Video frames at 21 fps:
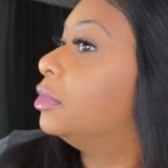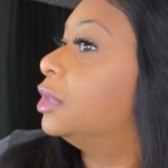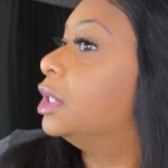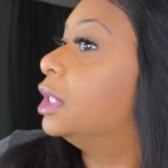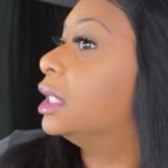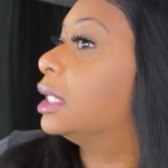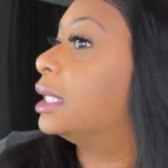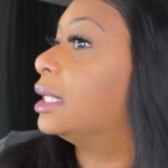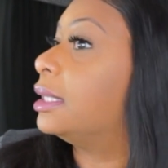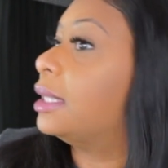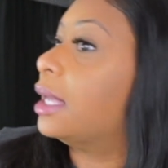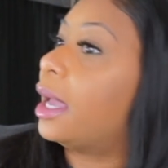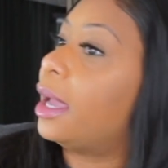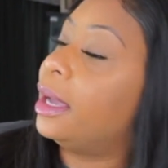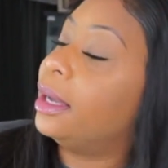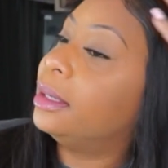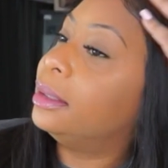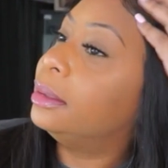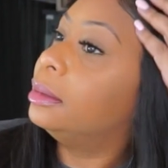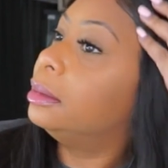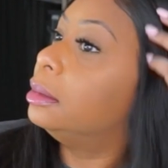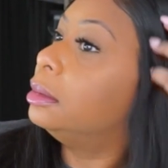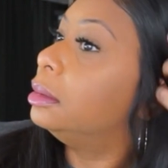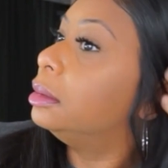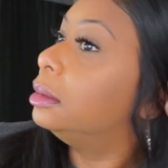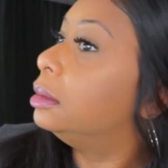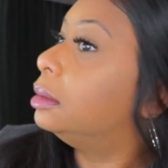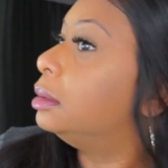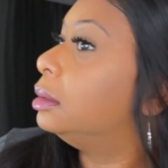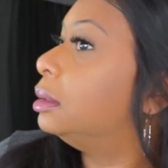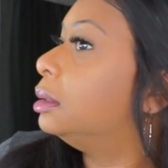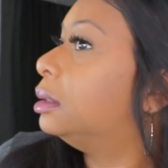Look at that.
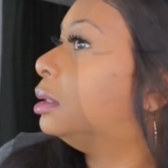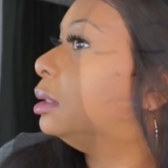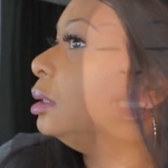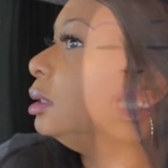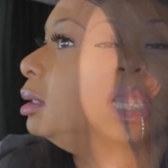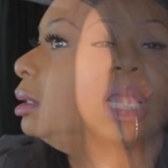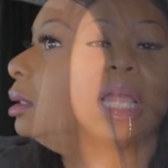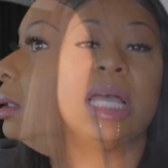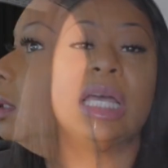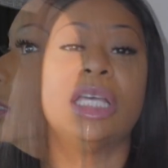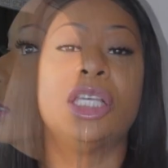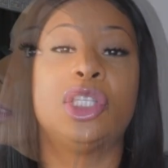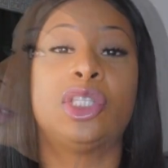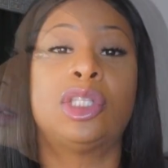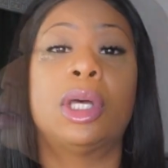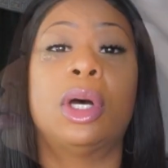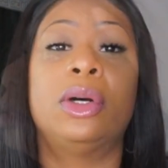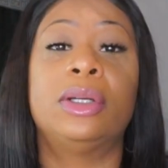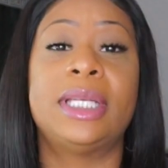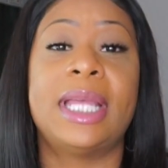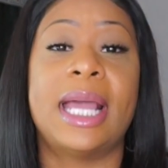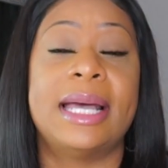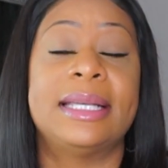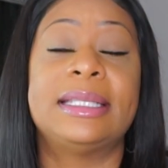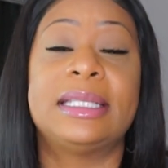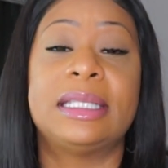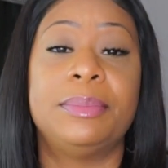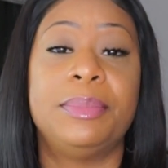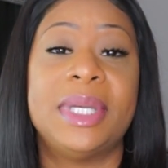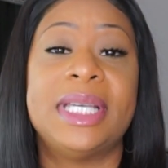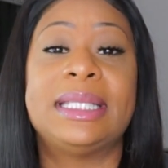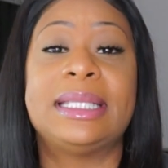So
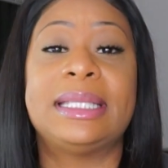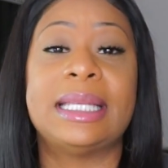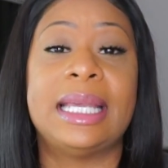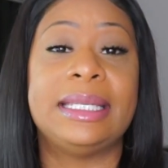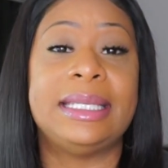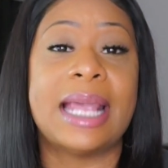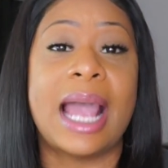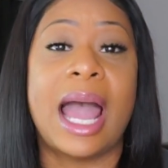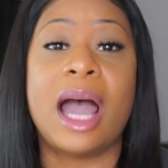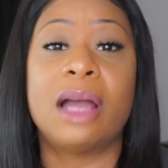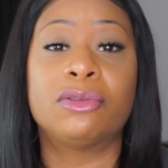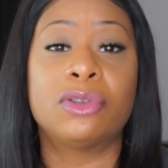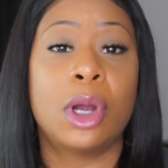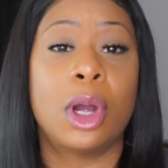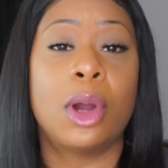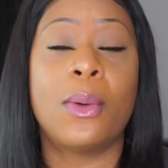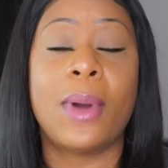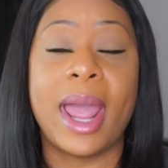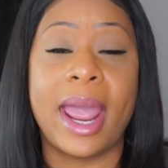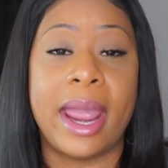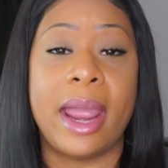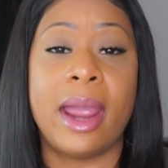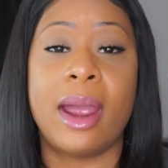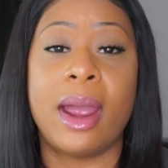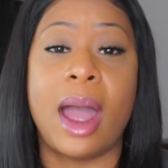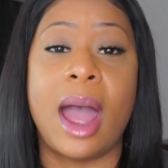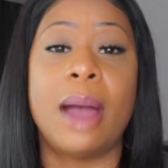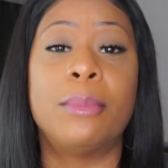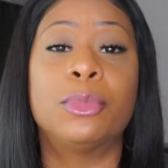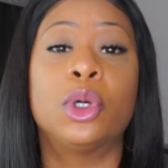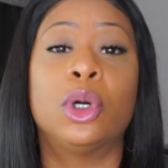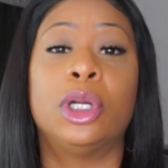yes, Miss Yiroo hair,
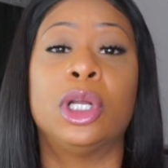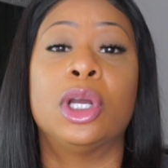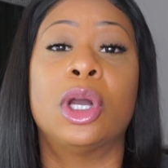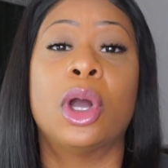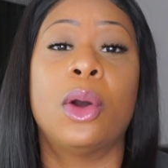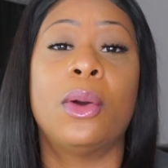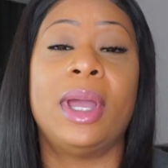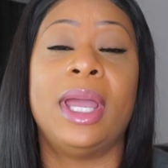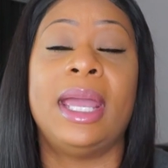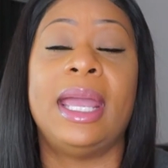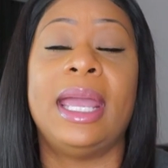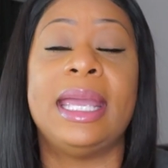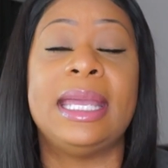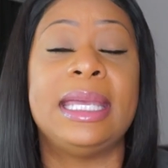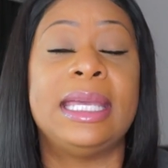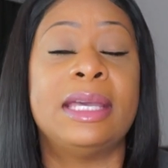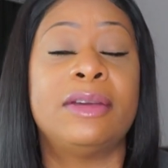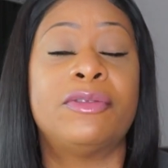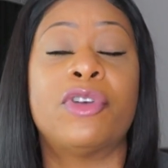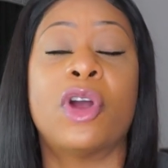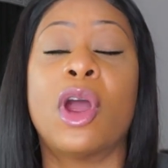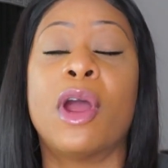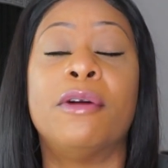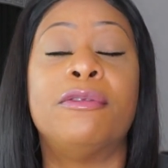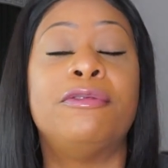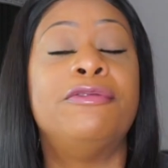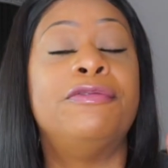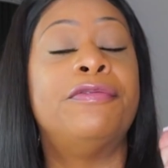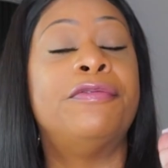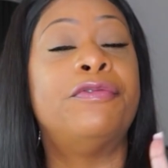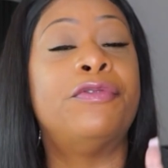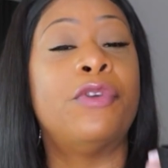I'm going to go ahead and give her
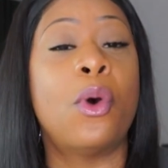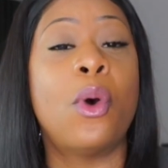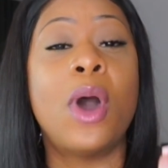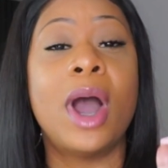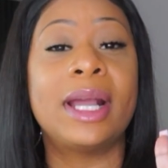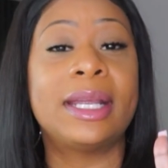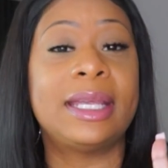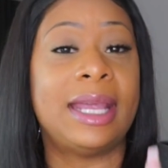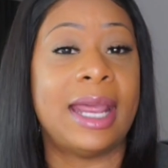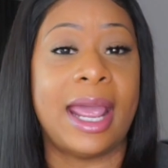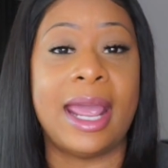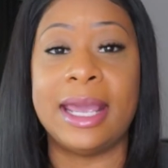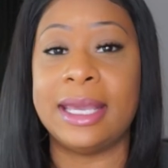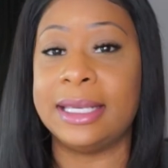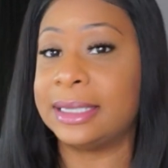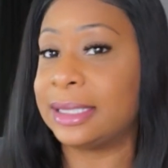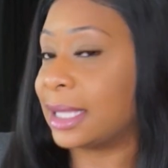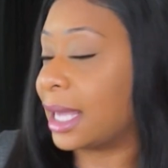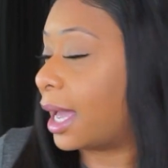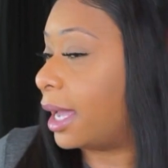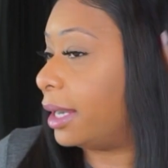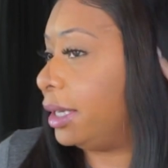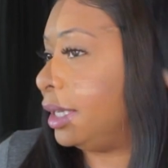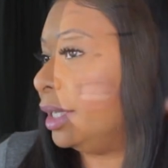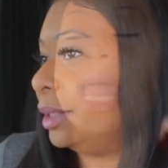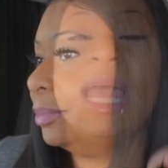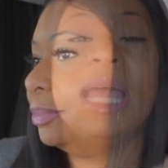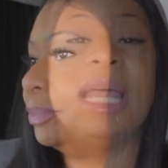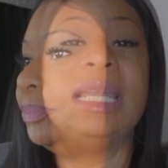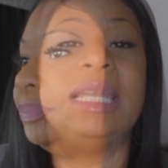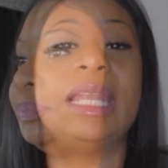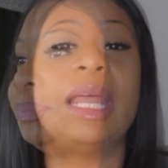4Ks,
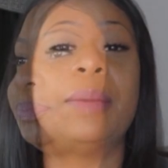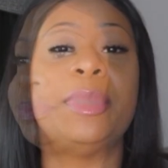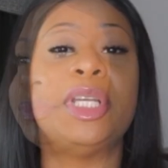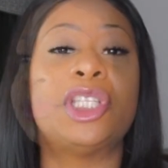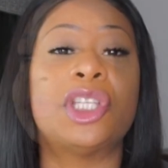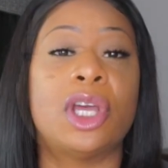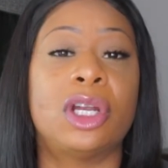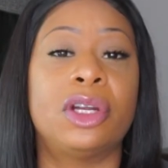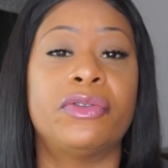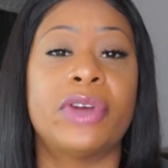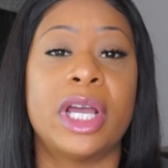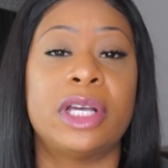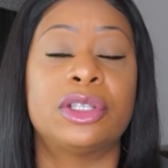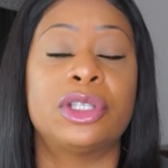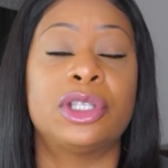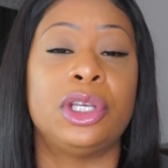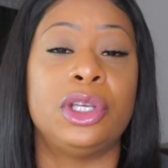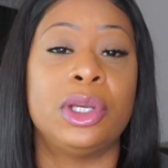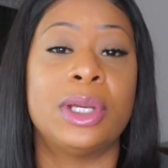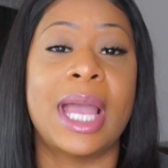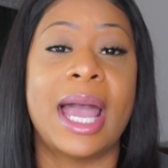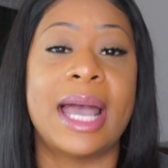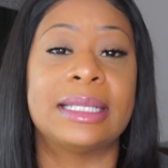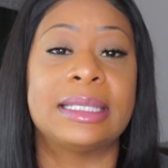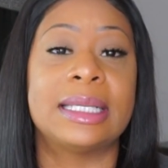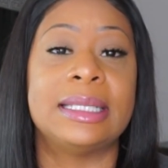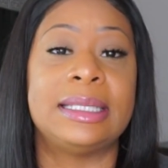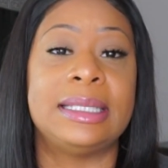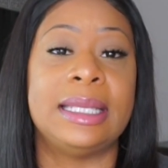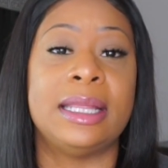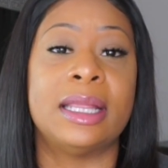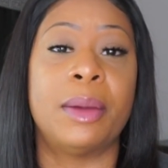honey. Let me turn around so you guys
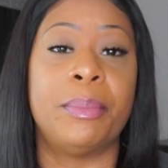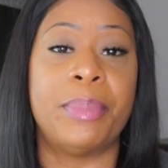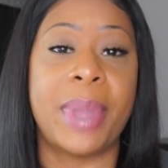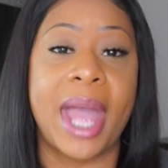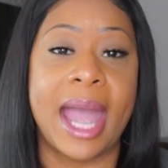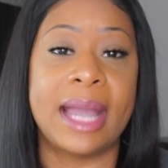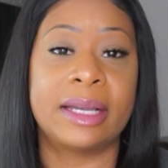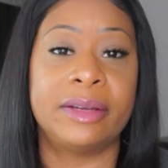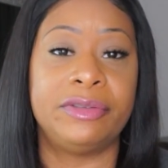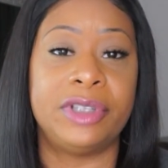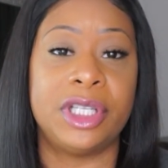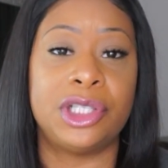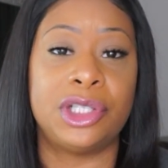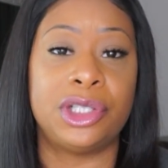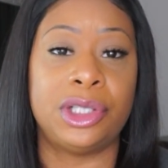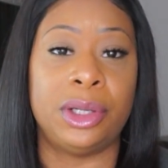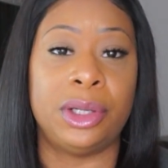can see the back of this